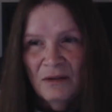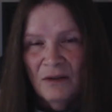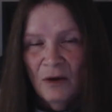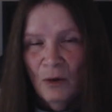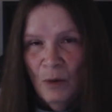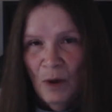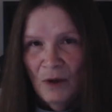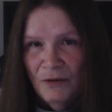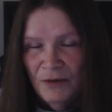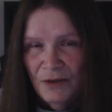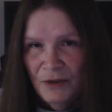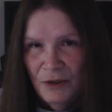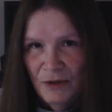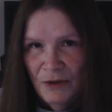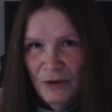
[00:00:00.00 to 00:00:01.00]
go off in
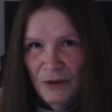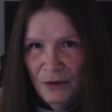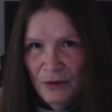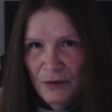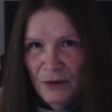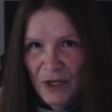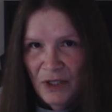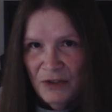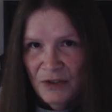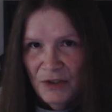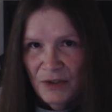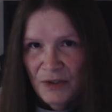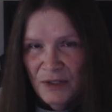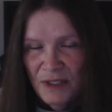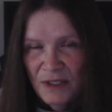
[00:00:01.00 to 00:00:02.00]
two different
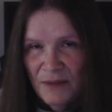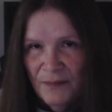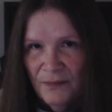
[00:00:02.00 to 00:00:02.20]
directions.